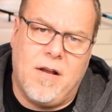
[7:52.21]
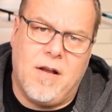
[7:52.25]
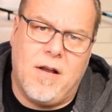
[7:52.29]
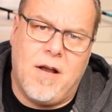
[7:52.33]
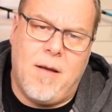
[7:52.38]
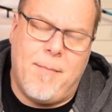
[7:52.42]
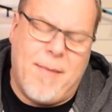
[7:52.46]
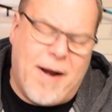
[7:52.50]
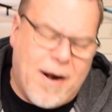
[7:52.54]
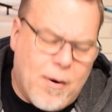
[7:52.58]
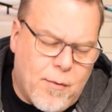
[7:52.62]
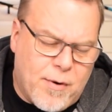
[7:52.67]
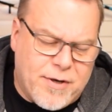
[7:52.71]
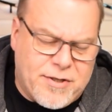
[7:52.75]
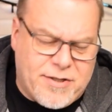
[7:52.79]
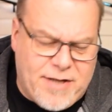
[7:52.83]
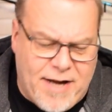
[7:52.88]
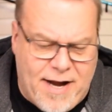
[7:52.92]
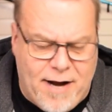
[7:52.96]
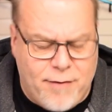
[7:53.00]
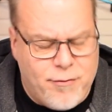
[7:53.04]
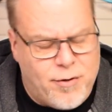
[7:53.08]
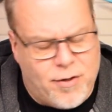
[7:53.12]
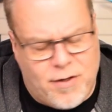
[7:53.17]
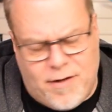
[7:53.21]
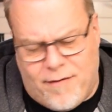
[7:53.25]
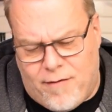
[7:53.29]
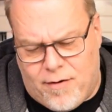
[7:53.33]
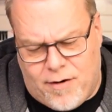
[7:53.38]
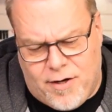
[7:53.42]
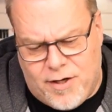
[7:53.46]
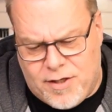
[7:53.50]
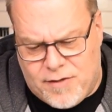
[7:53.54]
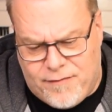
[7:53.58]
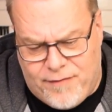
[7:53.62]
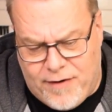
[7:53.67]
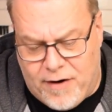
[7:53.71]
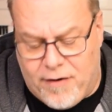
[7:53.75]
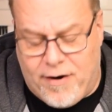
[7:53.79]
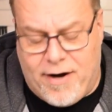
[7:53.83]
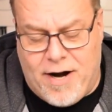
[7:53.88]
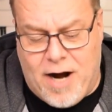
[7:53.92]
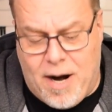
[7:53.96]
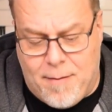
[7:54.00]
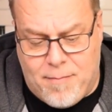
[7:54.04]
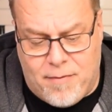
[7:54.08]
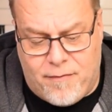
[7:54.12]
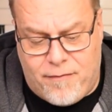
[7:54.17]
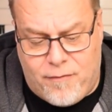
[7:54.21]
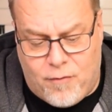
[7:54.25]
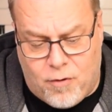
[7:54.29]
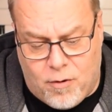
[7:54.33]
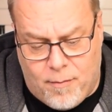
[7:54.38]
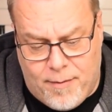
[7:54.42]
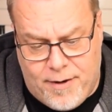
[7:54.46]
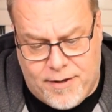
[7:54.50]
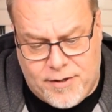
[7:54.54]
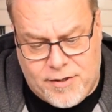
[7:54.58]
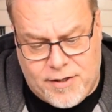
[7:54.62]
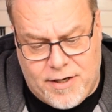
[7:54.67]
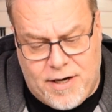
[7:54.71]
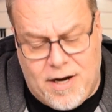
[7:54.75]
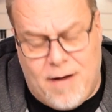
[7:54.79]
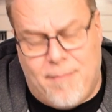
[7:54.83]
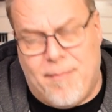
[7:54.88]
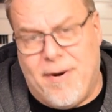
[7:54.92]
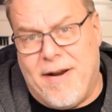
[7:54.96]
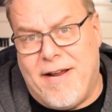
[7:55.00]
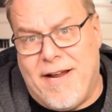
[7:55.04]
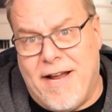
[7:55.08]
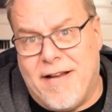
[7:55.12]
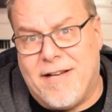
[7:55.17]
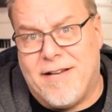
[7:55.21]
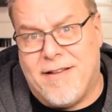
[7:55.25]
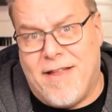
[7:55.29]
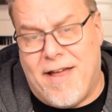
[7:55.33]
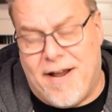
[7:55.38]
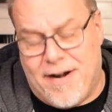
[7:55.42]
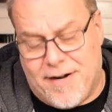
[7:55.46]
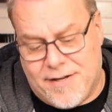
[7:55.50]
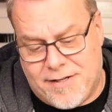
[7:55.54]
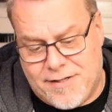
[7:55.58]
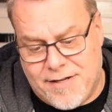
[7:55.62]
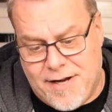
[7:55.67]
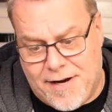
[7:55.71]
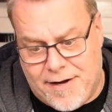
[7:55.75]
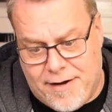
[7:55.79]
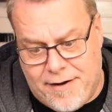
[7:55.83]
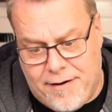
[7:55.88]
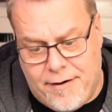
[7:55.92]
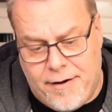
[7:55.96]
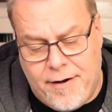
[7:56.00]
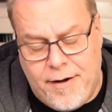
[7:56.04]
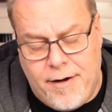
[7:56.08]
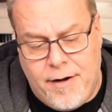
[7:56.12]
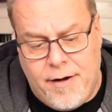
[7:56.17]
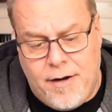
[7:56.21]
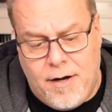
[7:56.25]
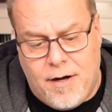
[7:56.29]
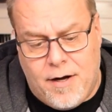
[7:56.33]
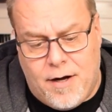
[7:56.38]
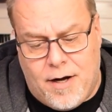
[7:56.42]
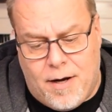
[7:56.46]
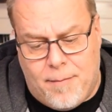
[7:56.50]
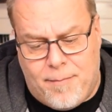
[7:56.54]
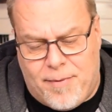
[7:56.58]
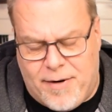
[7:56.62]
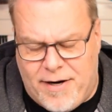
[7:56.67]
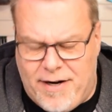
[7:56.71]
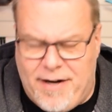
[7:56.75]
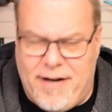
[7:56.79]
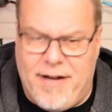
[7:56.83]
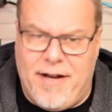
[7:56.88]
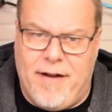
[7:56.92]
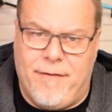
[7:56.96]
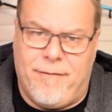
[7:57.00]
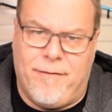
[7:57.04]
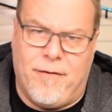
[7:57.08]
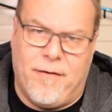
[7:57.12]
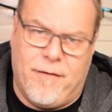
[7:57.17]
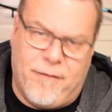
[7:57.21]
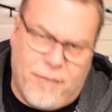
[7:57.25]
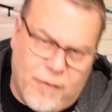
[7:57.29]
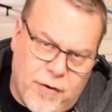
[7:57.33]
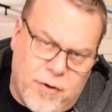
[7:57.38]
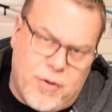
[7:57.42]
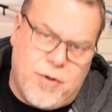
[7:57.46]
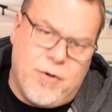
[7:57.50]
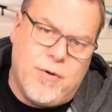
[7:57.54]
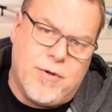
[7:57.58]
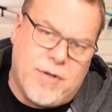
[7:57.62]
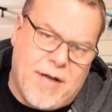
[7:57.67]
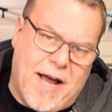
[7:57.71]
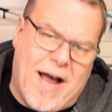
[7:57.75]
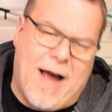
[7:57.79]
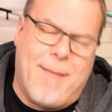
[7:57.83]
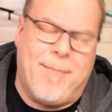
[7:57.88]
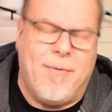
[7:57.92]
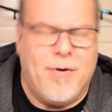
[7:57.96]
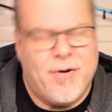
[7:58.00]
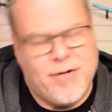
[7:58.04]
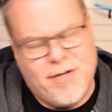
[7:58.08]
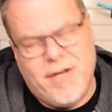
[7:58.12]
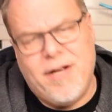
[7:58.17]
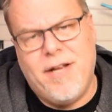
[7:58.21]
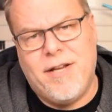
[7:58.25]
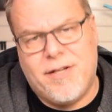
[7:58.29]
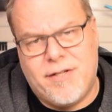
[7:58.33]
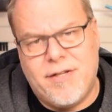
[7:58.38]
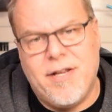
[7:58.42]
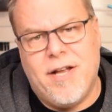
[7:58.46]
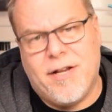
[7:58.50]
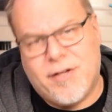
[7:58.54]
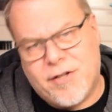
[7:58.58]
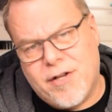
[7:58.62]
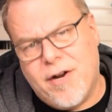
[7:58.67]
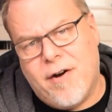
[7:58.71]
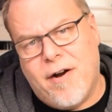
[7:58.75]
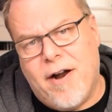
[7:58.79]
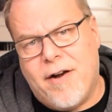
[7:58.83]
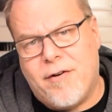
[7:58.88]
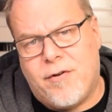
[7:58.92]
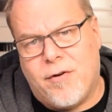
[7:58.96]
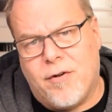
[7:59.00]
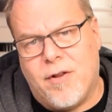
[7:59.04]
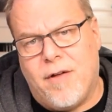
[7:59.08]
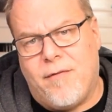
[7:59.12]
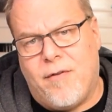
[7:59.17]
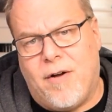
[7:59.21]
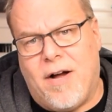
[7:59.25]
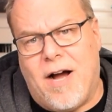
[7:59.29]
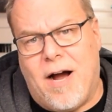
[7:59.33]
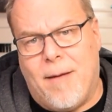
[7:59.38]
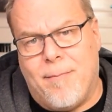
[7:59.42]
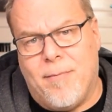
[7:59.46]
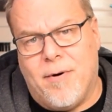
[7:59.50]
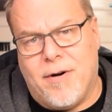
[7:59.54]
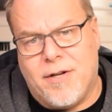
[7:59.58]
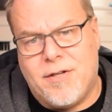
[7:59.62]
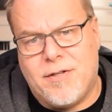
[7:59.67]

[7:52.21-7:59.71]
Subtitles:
don't want to say entry level because it's very high performance, and I'm going to get to that in a second. But for Virtue's hoppers, it's their entry level hopper.